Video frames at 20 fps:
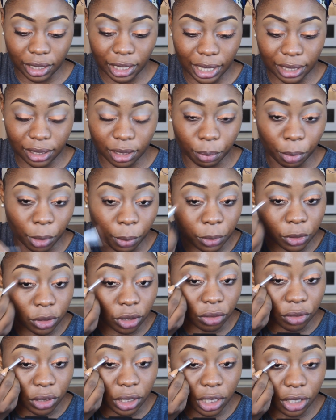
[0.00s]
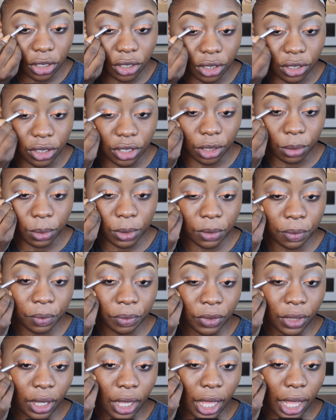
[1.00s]
That's the purpose of relationships
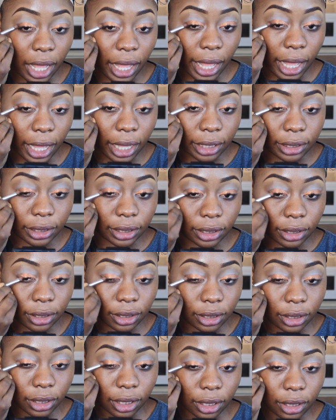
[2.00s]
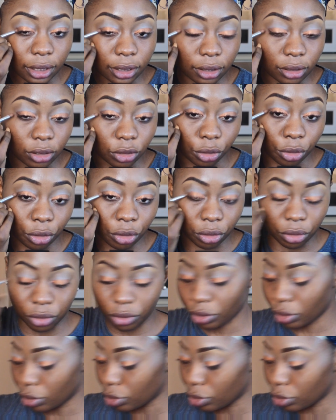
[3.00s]
and growth.